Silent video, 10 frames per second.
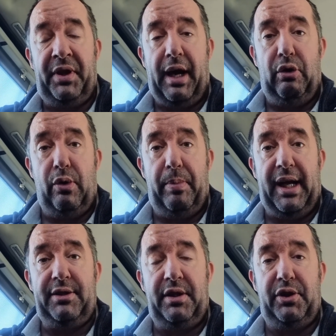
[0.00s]
They were
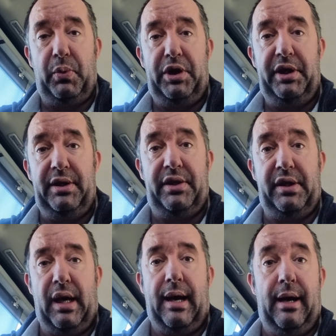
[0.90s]
about to switch
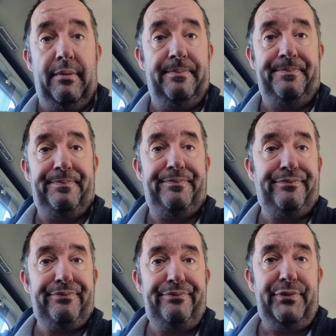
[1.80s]
his
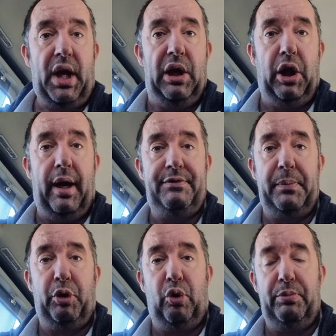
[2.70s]
life
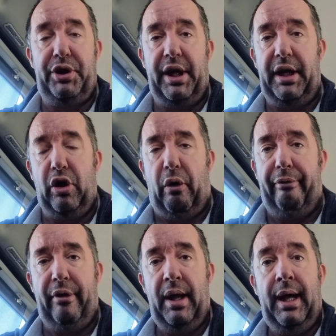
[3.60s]
support machine
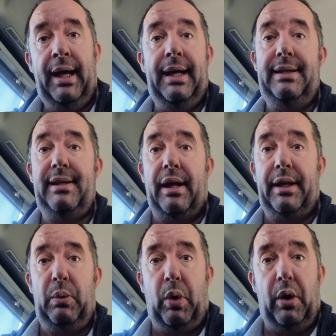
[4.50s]
off. He
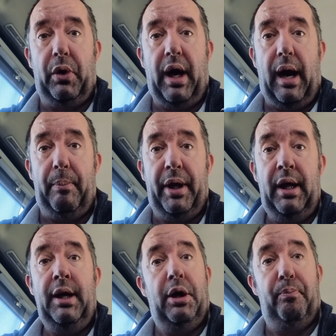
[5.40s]
suddenly woke up,
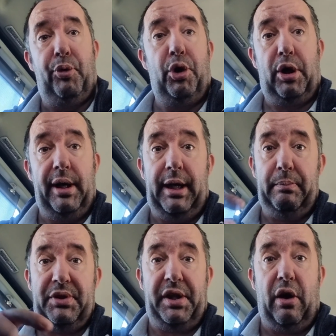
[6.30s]
and Brooklyn
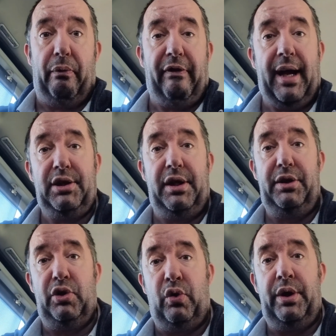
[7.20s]
himself
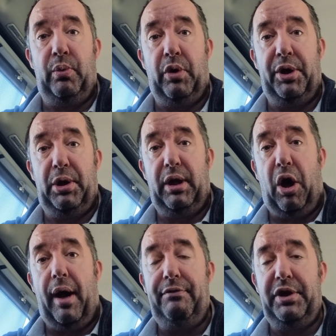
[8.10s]
actually joined one of the
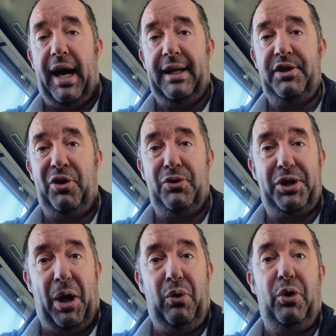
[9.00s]
live chats not
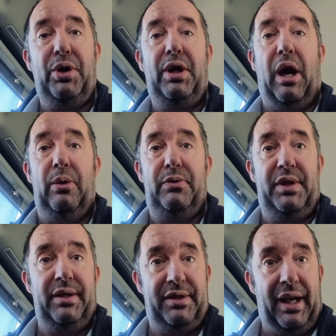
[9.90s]
so long ago
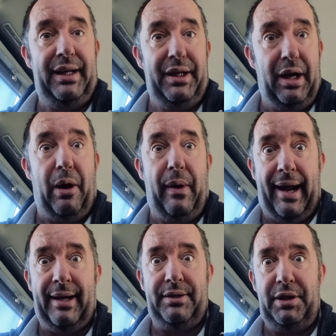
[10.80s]
to say, you know,
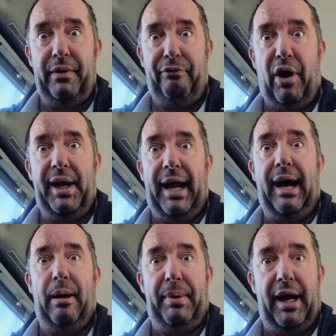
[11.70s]
how did you find
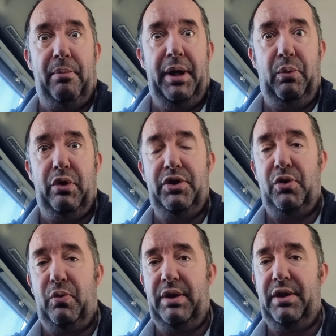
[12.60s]
out about me,
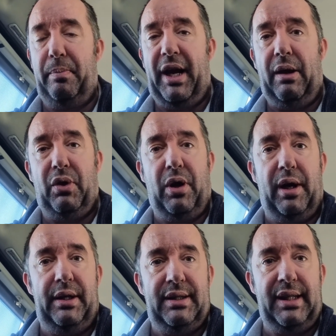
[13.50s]
what's all this about,
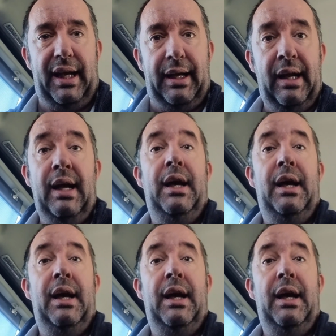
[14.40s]
kind of thing.